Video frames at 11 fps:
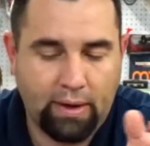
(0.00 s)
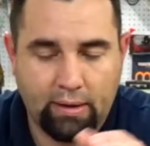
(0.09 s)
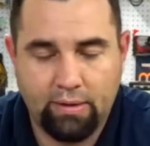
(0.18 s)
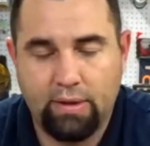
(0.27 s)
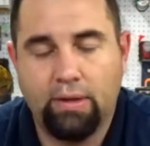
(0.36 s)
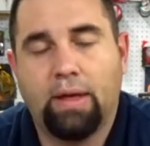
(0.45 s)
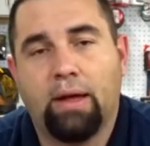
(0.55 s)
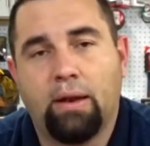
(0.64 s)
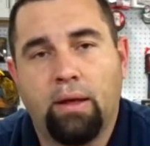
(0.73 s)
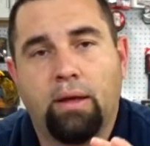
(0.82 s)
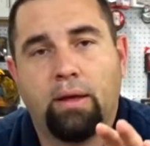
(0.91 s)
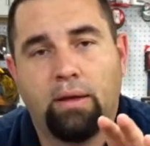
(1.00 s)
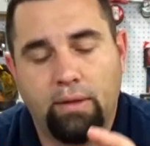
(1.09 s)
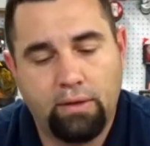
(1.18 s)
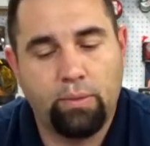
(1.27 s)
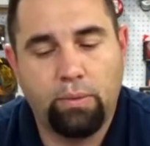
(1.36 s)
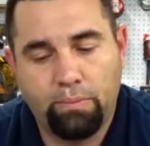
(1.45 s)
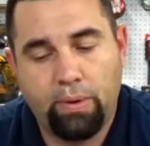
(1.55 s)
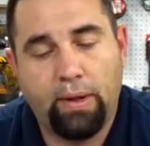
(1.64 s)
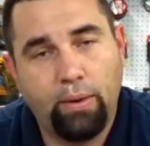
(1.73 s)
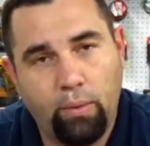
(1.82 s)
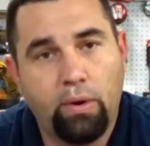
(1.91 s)
I can see that this would
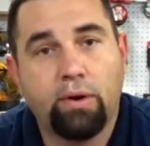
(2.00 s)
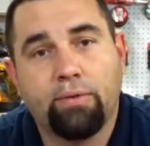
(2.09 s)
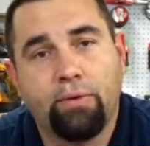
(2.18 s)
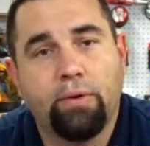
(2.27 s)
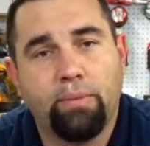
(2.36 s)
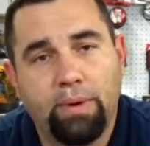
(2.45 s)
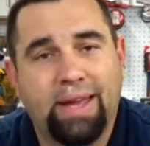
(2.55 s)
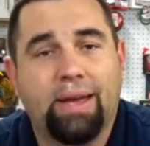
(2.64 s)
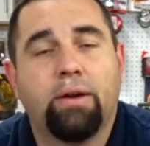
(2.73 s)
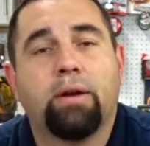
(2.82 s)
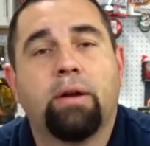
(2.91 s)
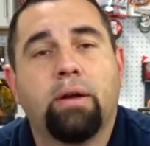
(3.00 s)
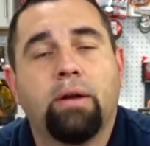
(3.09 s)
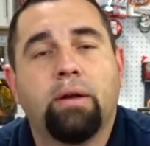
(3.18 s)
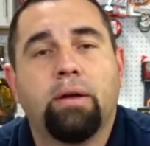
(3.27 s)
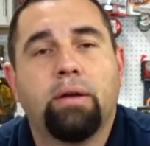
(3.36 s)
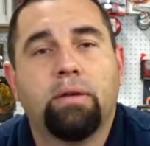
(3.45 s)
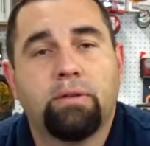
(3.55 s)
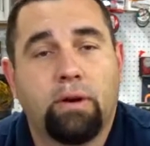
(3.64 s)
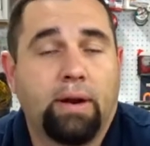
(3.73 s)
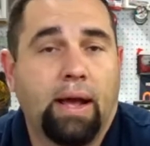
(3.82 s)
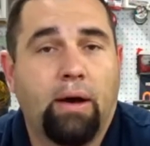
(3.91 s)
probably work for a beginner
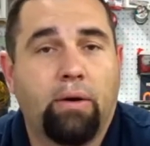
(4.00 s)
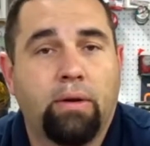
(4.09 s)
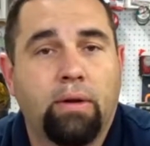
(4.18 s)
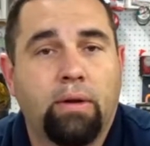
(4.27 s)
starting out.